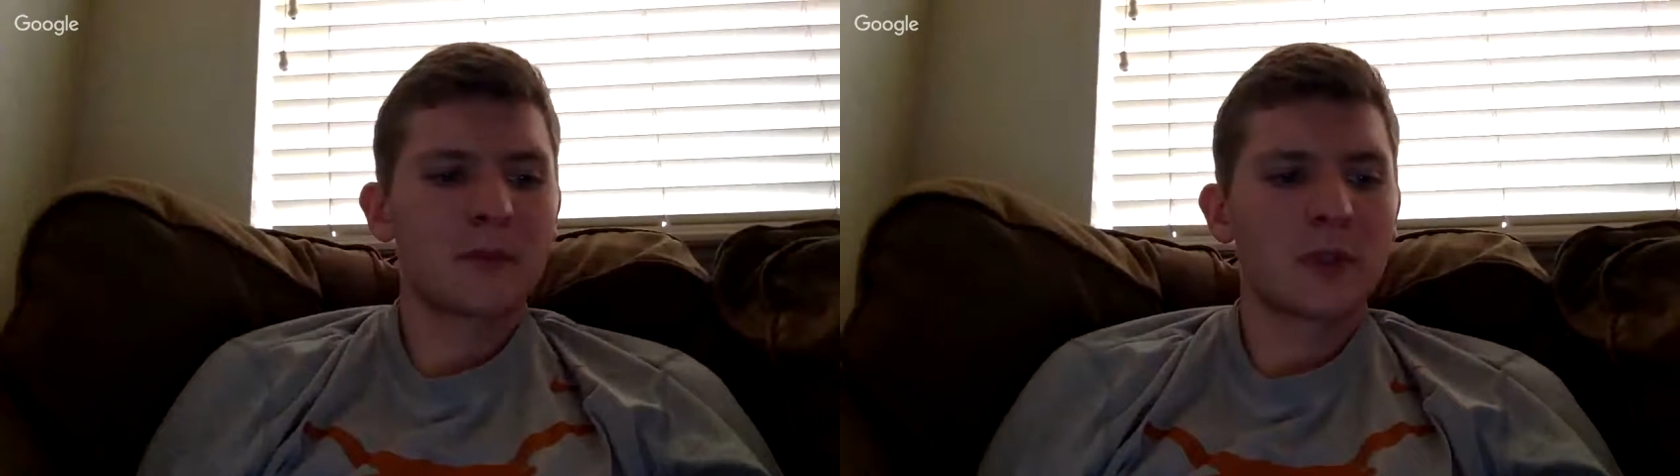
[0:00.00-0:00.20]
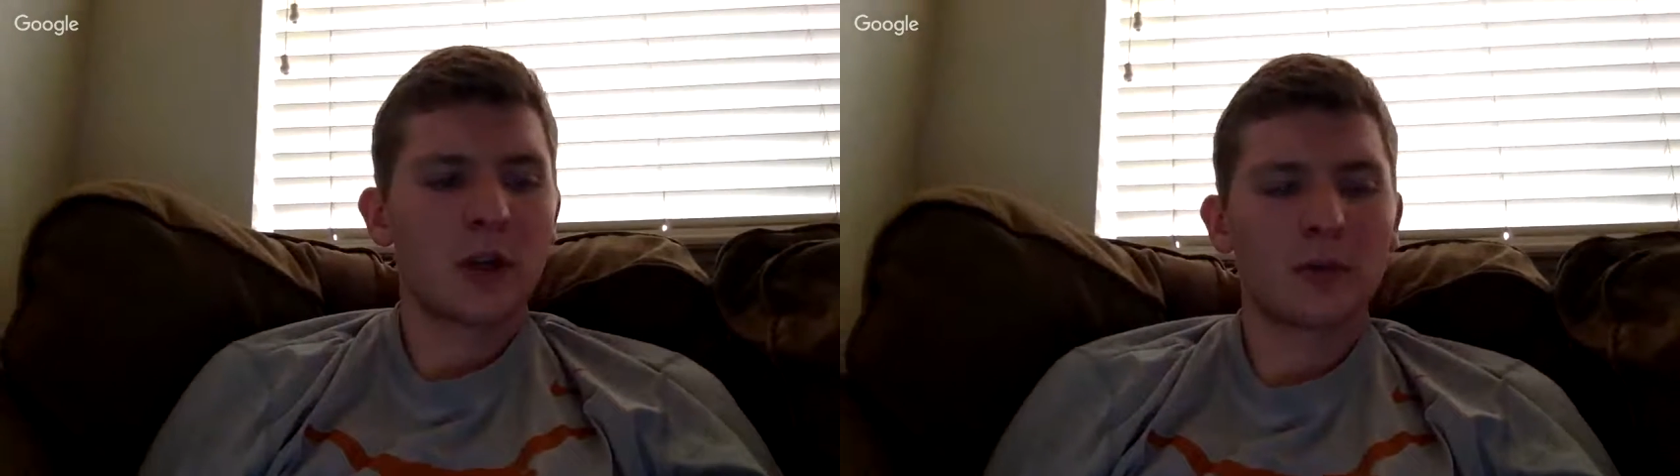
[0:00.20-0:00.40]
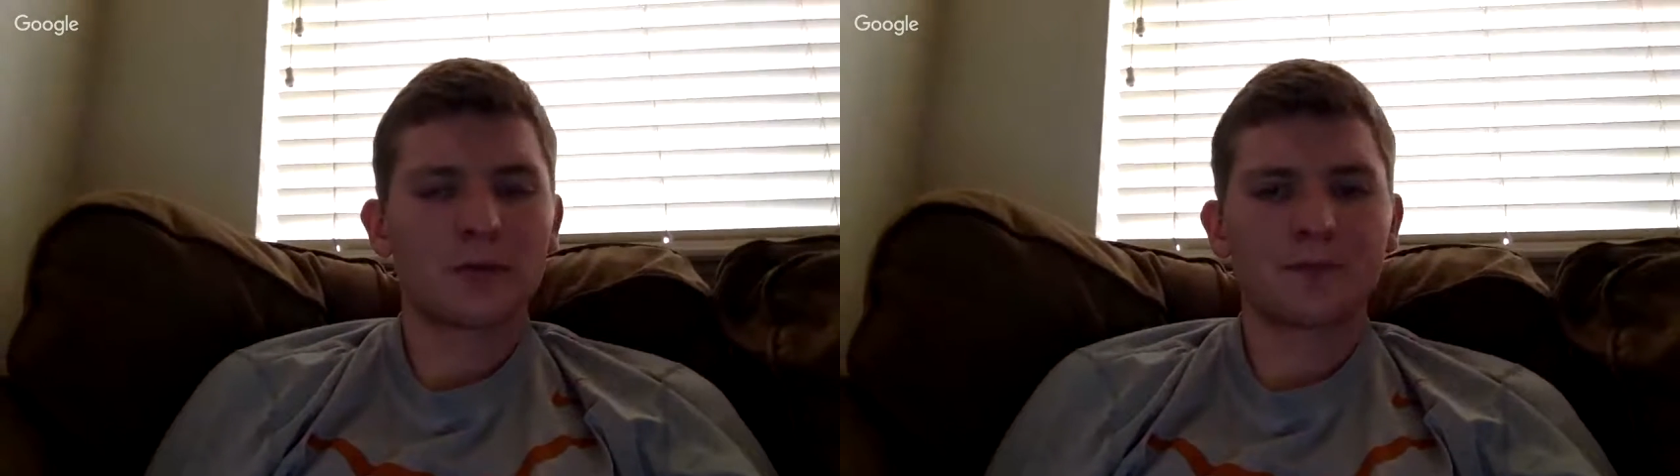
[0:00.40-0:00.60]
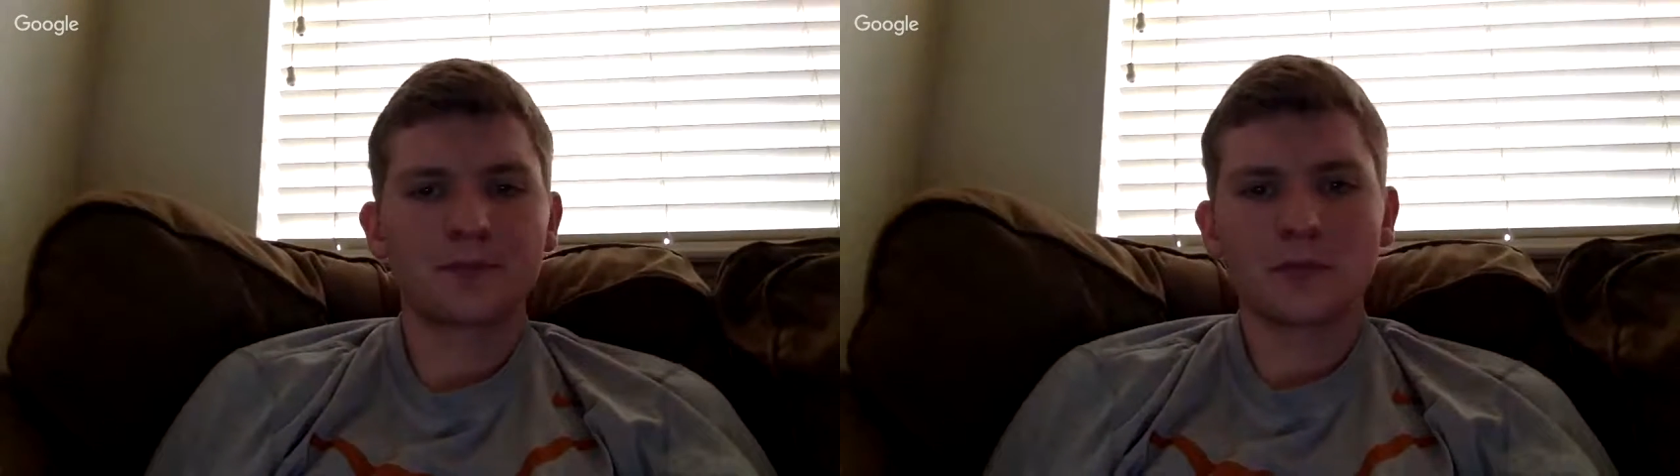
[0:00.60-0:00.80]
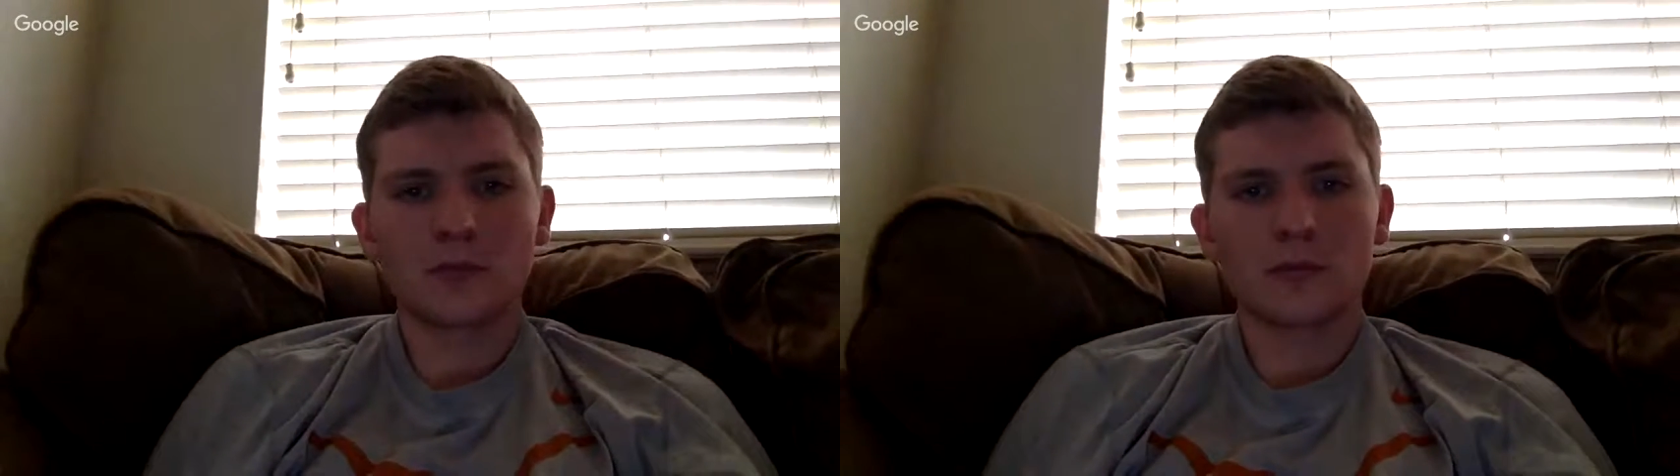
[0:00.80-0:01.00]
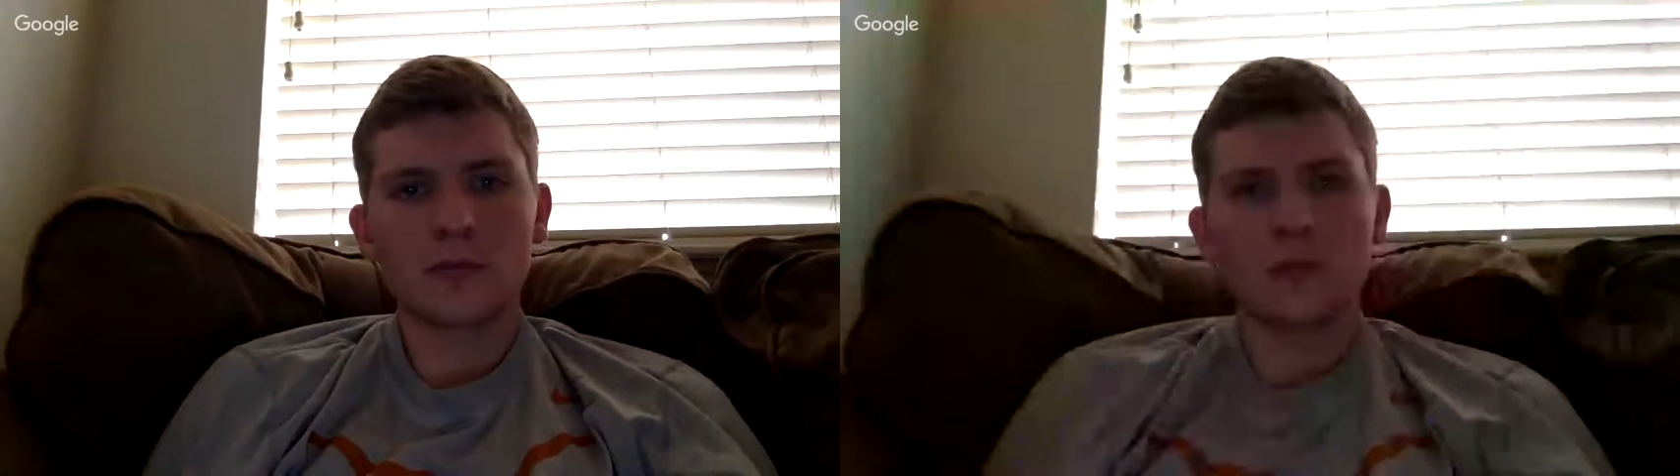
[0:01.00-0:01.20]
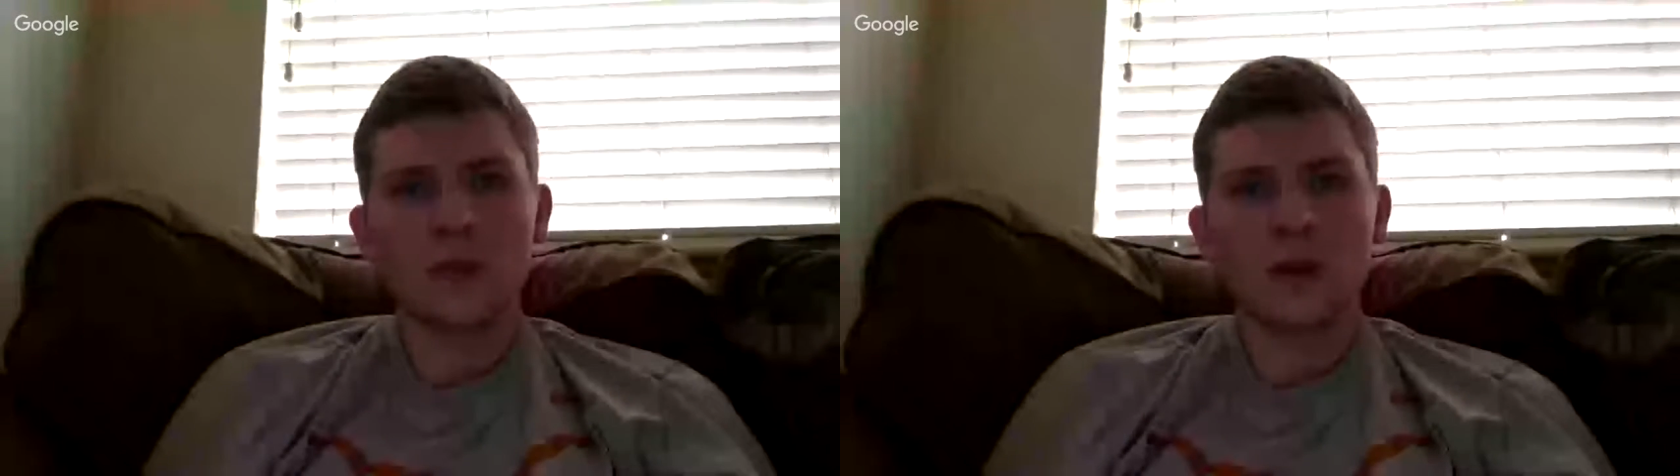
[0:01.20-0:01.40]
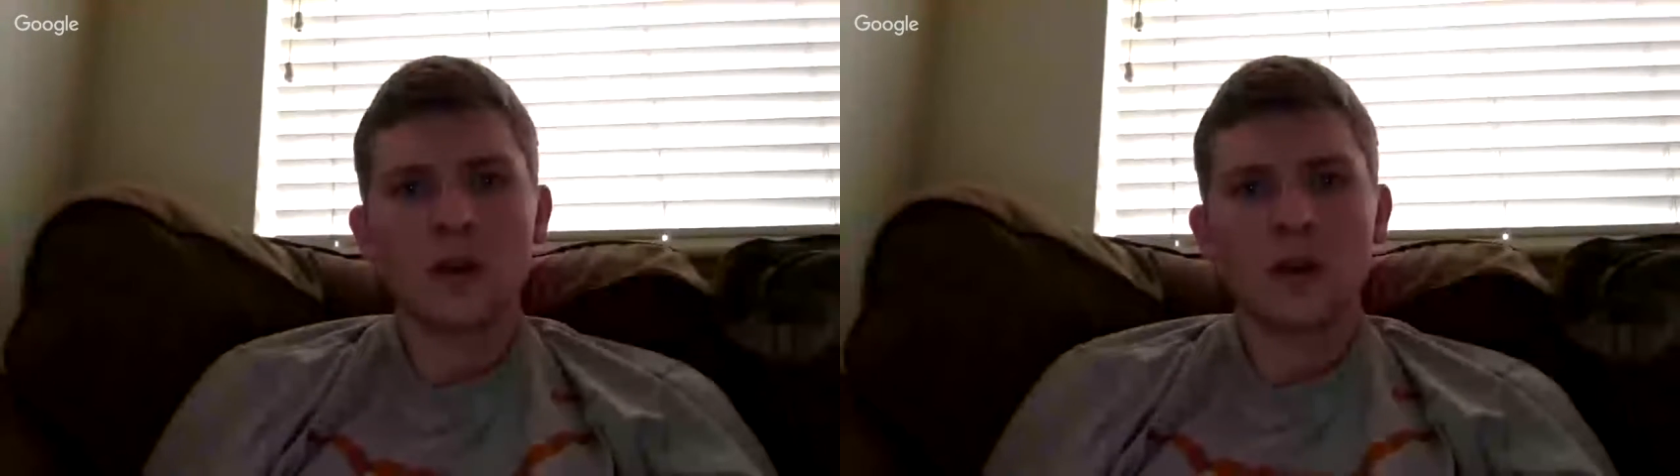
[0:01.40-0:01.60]
So
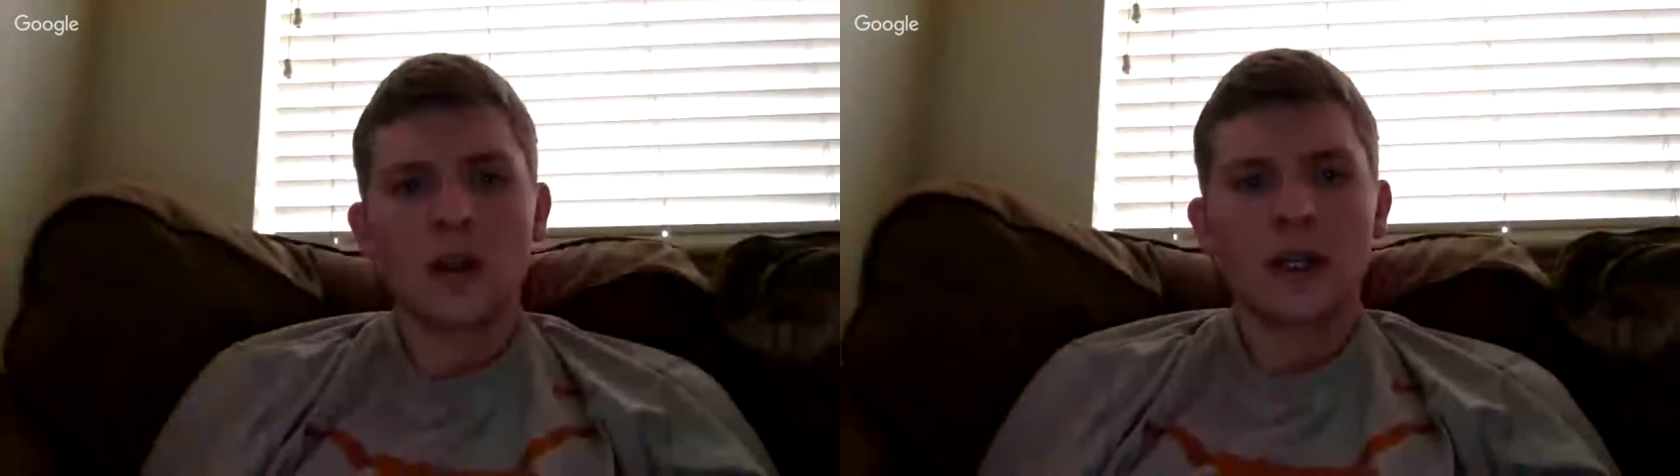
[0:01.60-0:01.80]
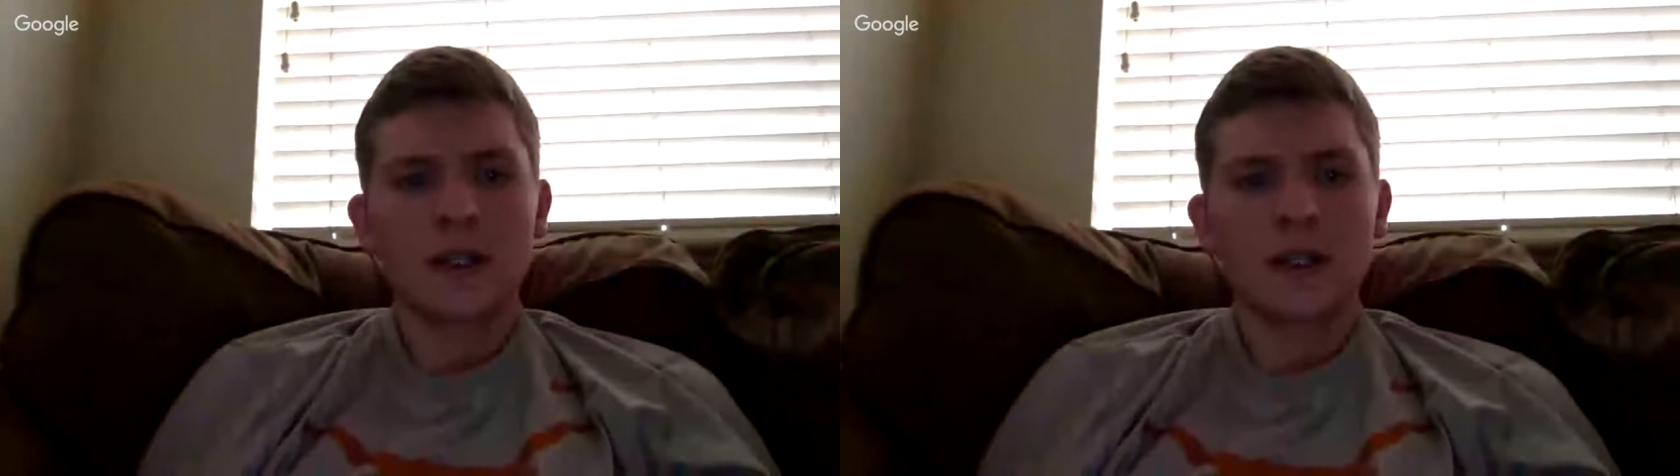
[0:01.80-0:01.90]
I